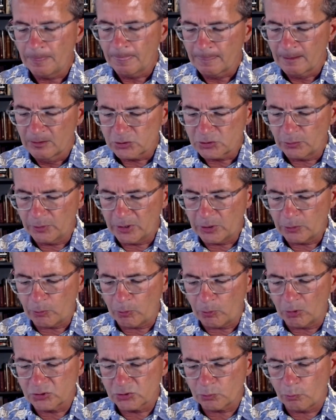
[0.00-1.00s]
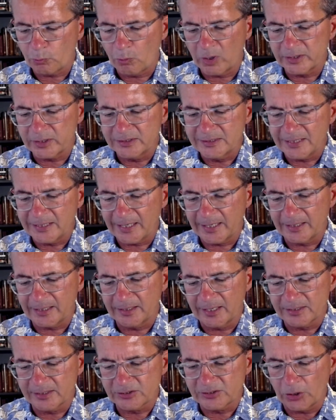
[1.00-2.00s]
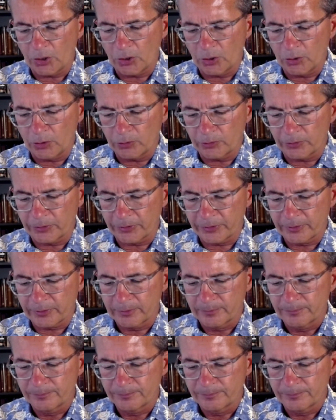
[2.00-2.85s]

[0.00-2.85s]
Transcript: So he quotes 110 as an oath.